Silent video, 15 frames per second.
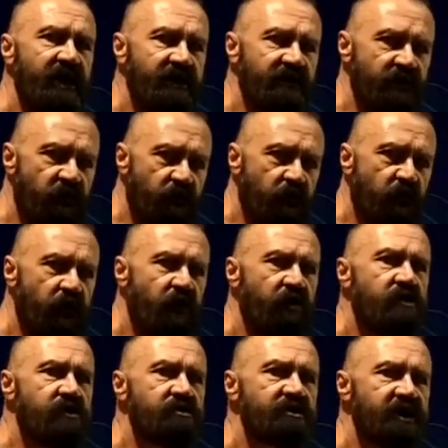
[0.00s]
in their
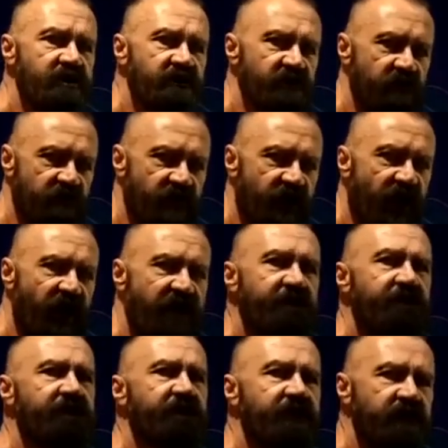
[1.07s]
world, in their
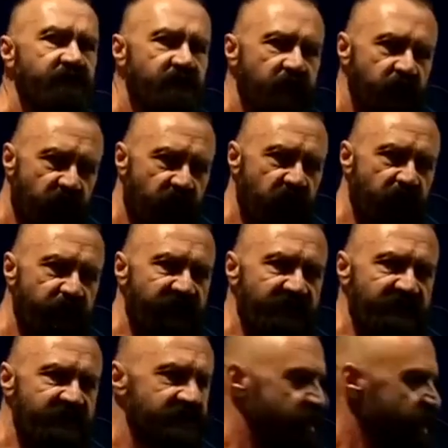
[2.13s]
life, in their
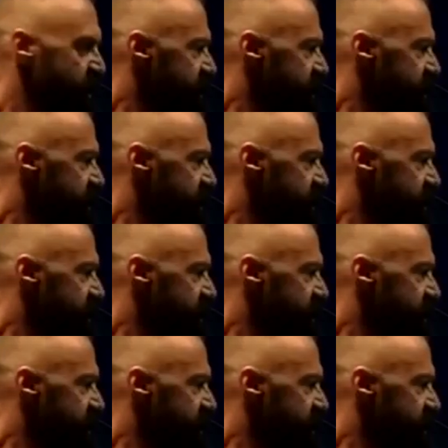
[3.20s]
purpose.